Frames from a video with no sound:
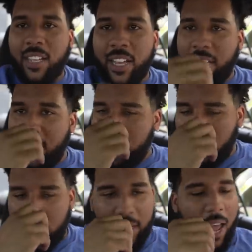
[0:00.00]
Like it
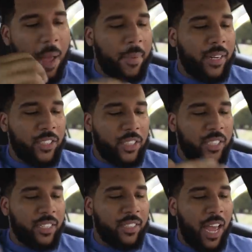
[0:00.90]
just didn't happen. It just
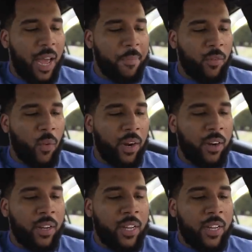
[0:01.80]
didn't happen
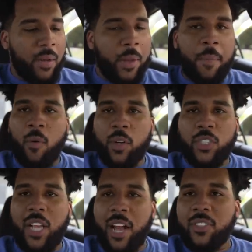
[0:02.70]
where people were
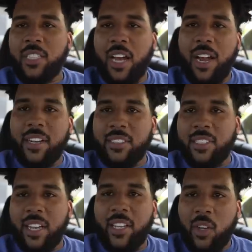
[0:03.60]
just outside and it's
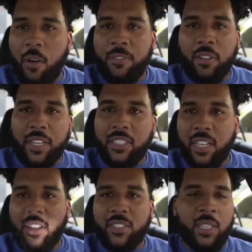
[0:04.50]
like, you know, I feel like
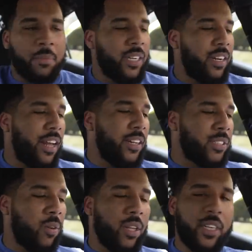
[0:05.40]
stealing something today.
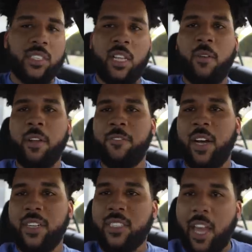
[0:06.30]
Let's go look and see if we can
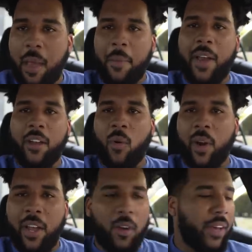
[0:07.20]
find a scat pack or
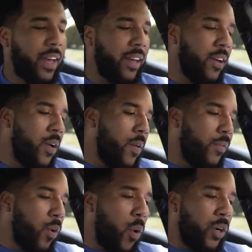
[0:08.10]
a Hellcat
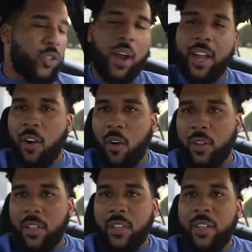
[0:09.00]
or a Trackhawk.